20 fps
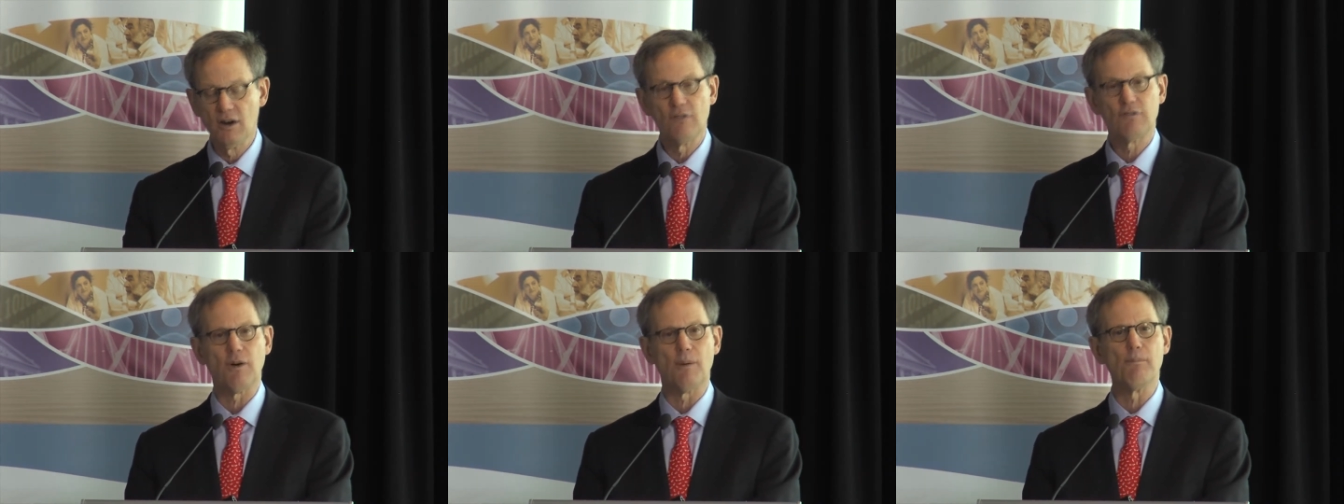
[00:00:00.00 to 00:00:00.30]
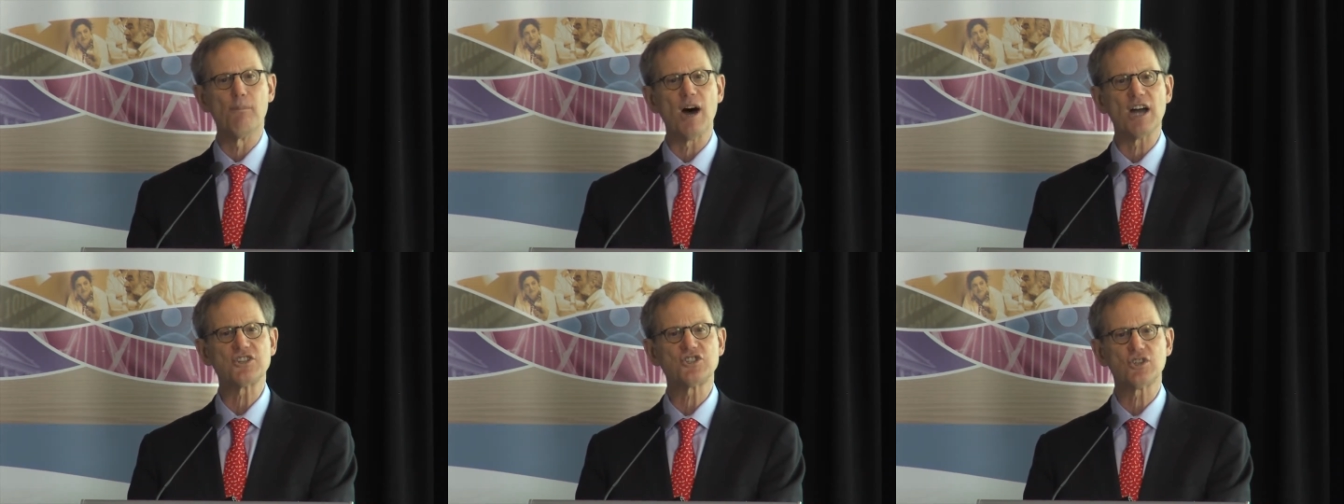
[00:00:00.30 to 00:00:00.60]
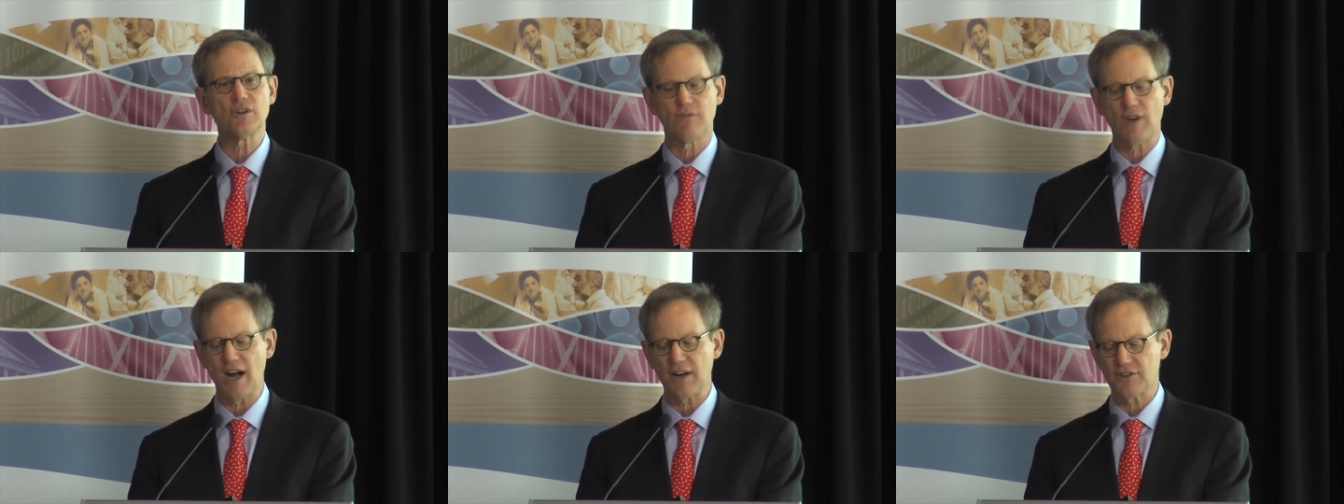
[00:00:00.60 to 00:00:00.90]
for much
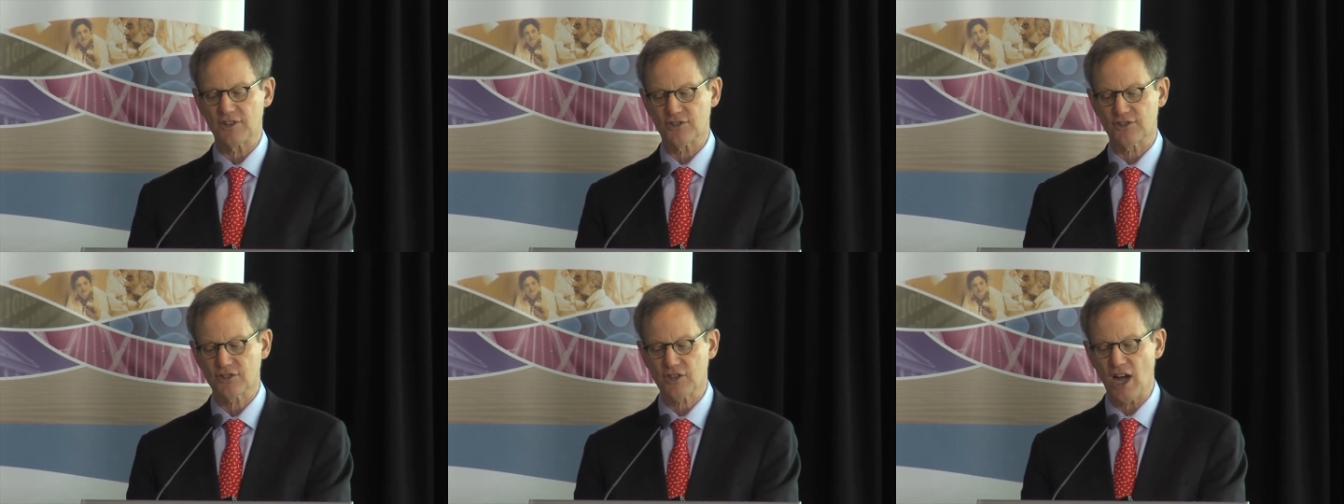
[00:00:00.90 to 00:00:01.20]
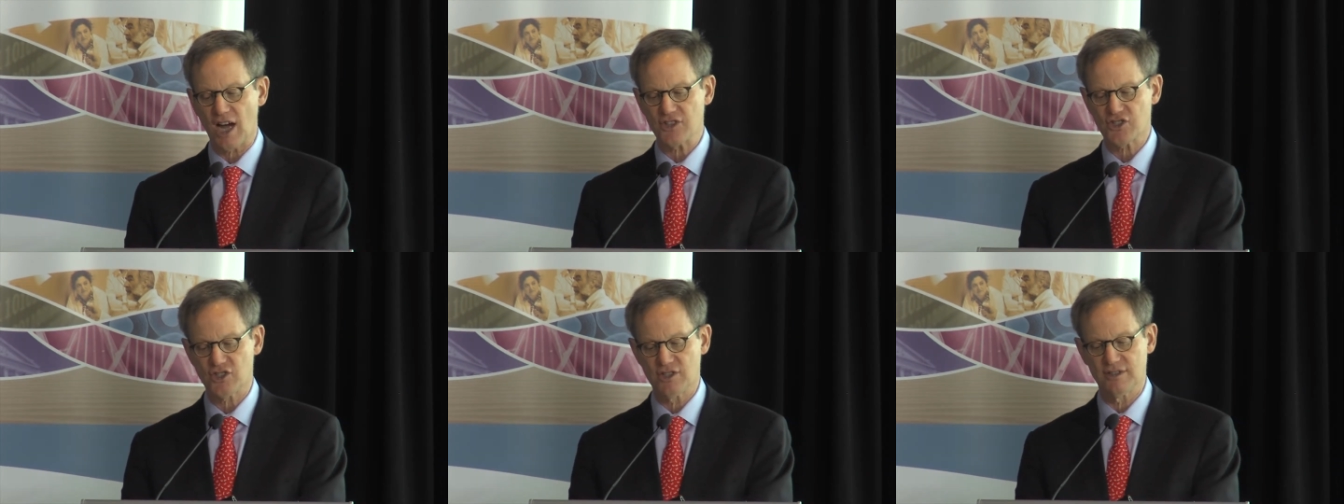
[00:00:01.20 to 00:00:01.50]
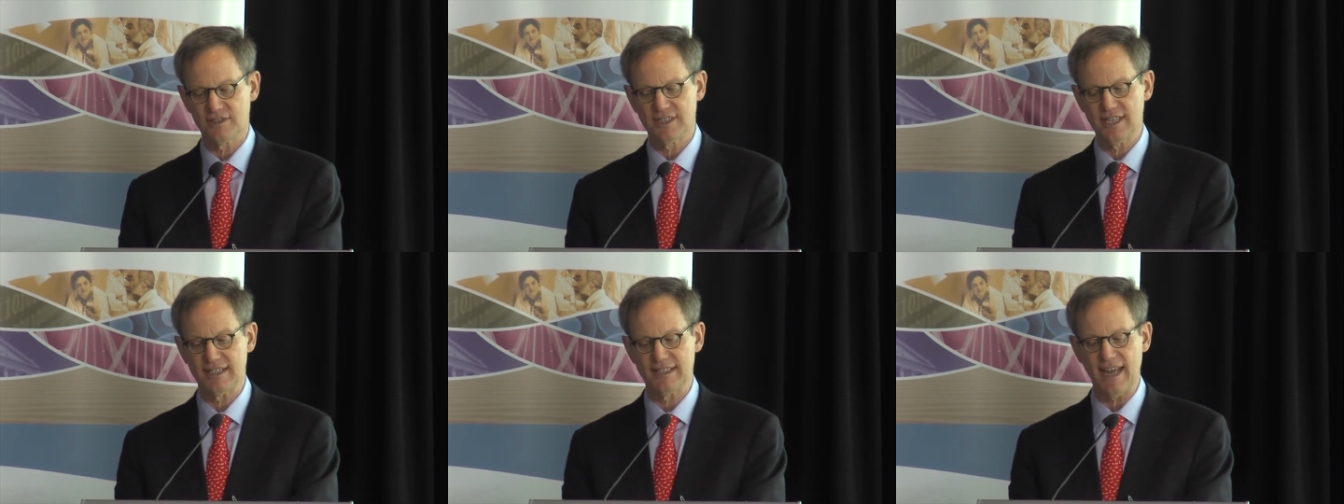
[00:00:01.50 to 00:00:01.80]
of our
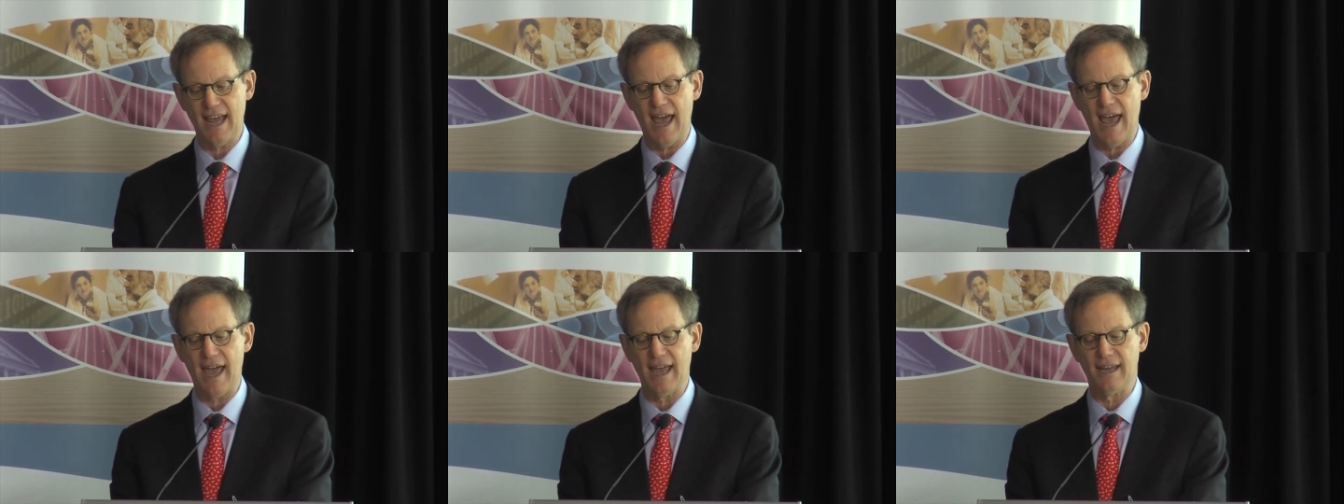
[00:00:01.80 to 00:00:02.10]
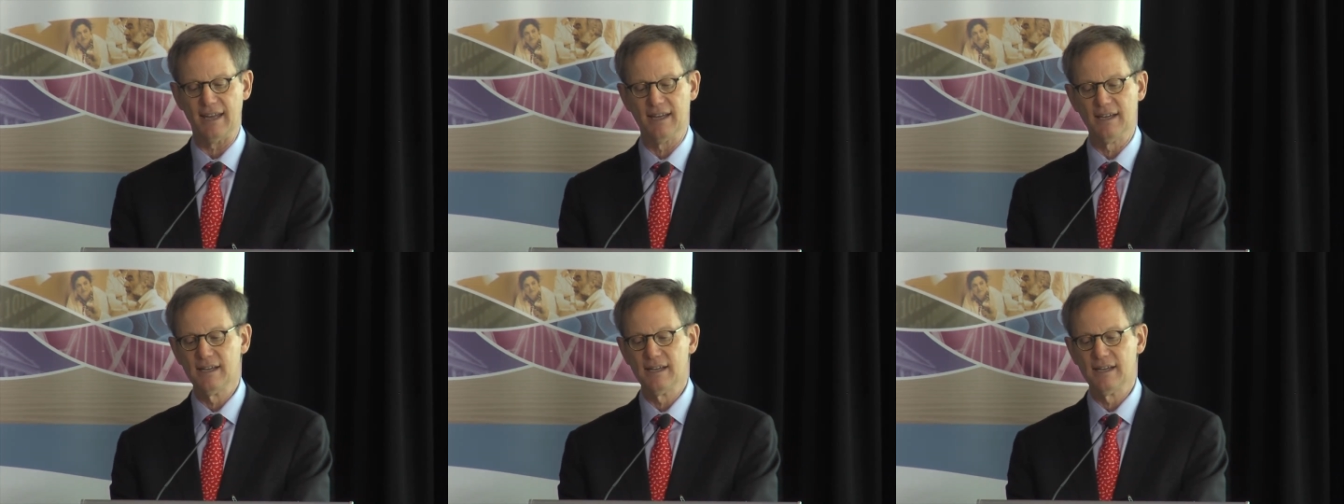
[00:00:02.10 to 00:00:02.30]
discussion today